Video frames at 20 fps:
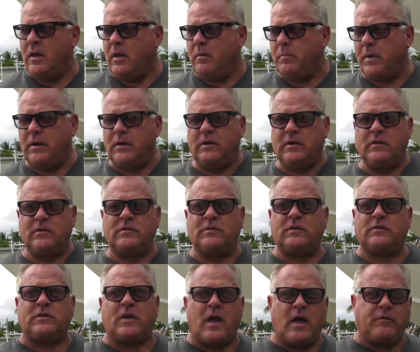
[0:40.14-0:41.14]
But it is
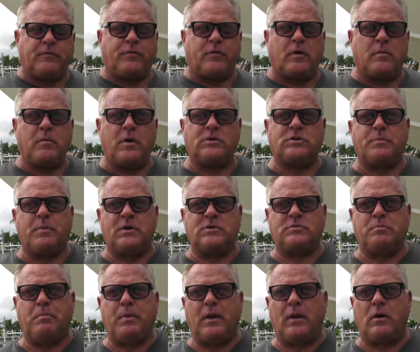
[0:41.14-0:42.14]
designed for a much,
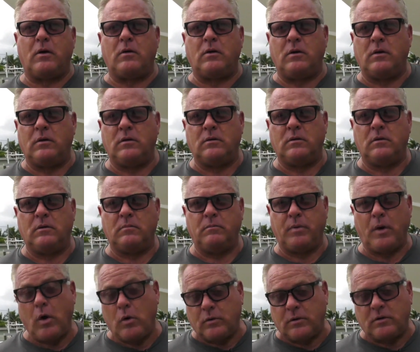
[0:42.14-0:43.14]
much bigger
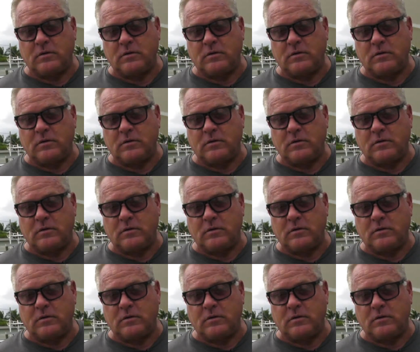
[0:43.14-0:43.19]
boat.